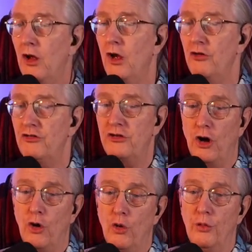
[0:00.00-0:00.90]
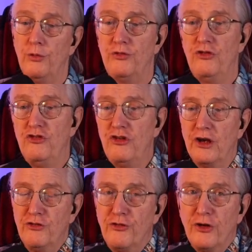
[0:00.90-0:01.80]
So
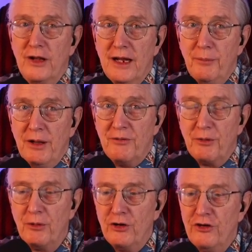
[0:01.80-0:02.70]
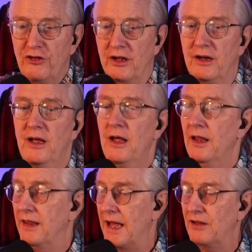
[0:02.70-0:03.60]
just for a little bit of immersion,
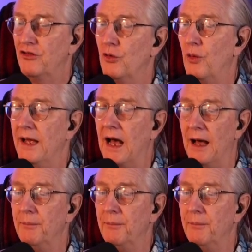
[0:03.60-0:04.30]
that's the way I'm